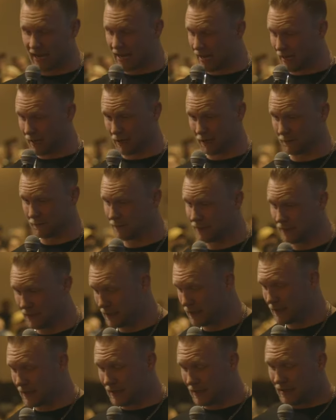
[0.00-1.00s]
time,
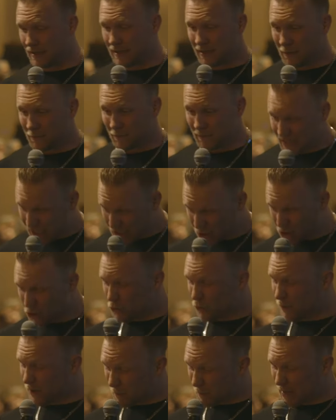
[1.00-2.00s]
me and
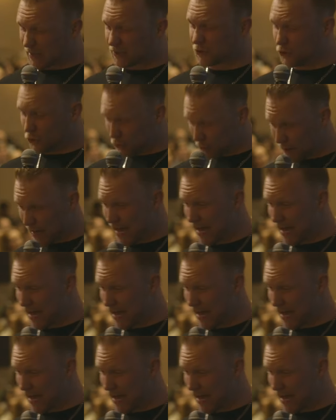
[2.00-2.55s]
you, we're about to do